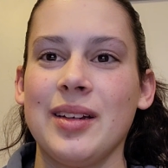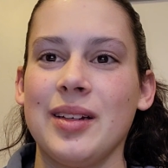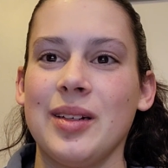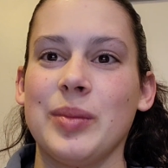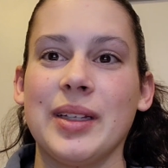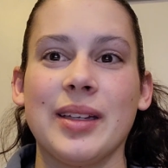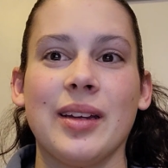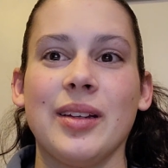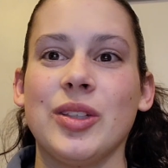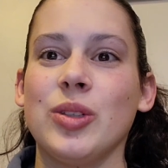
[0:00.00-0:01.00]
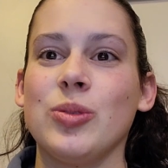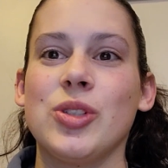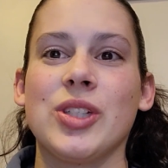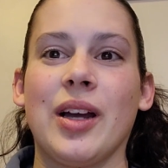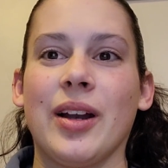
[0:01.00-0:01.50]
Again, a huge
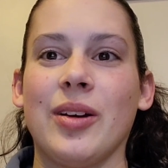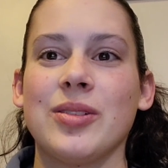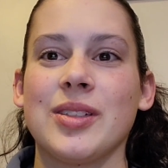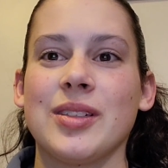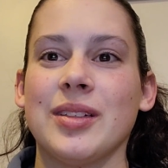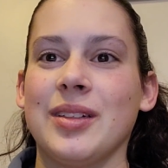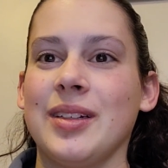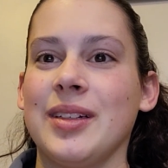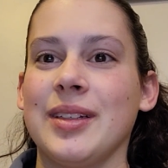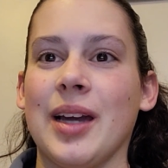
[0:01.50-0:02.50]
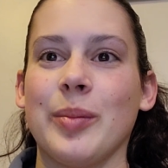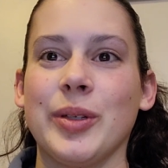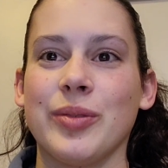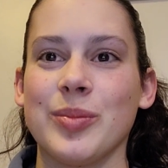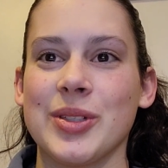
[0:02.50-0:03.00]
shout out to
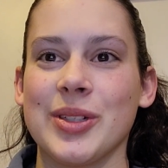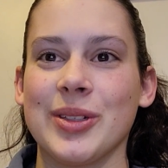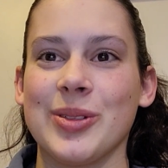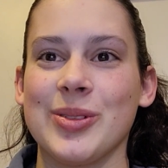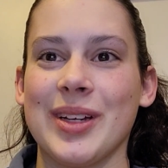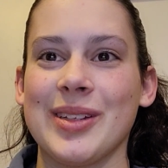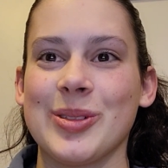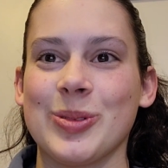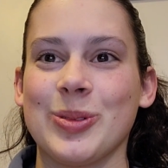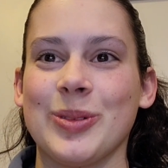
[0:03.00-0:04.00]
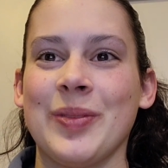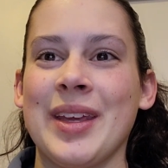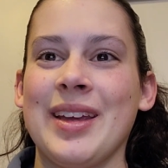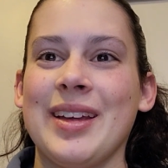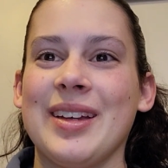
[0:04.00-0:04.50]
Gabby from Syracuse High School
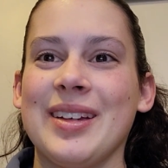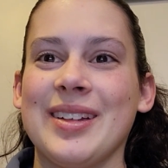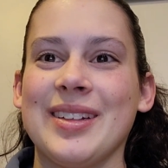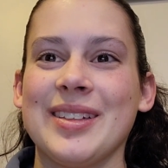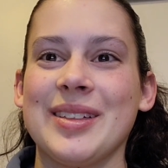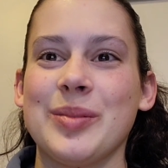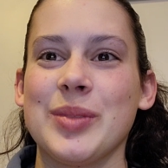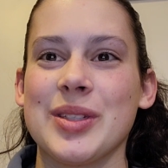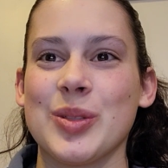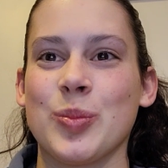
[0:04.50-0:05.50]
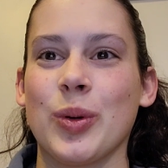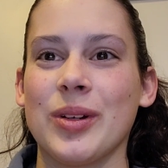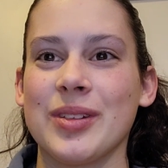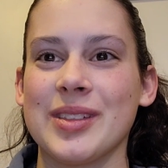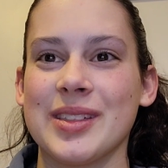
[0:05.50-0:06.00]
and Mrs.
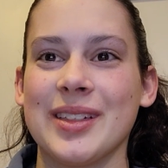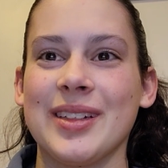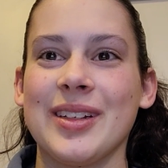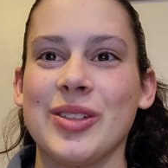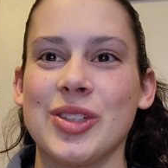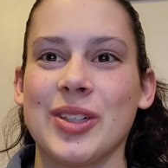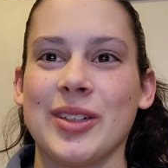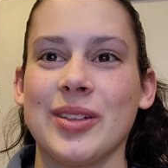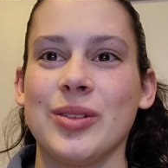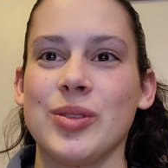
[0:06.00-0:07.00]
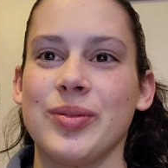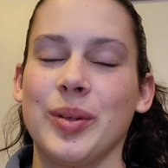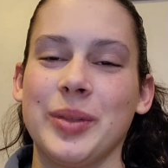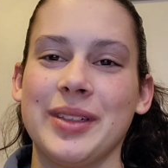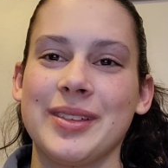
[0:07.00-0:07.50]
Porter, the CNA instructor who's filming.